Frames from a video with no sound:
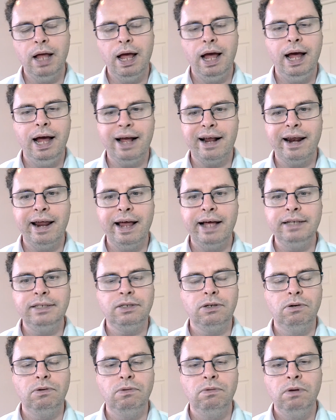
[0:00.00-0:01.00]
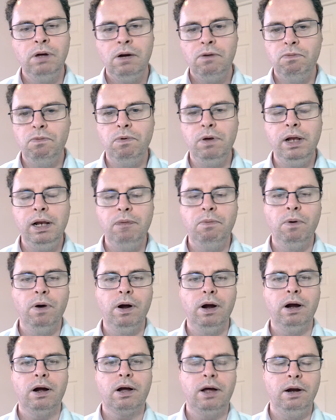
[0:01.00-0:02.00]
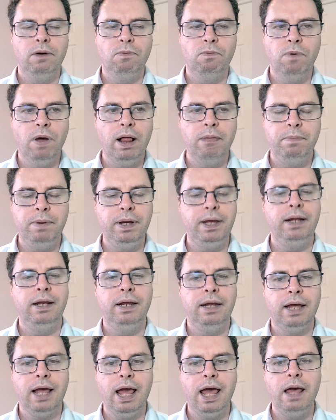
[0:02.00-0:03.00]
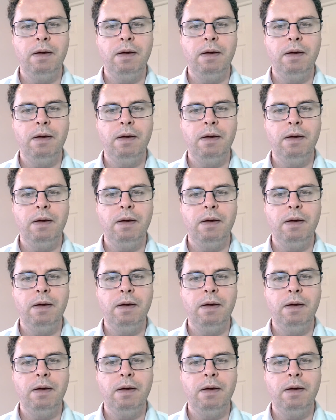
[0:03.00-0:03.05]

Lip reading: Glasgow really were kind of well beaten in the game,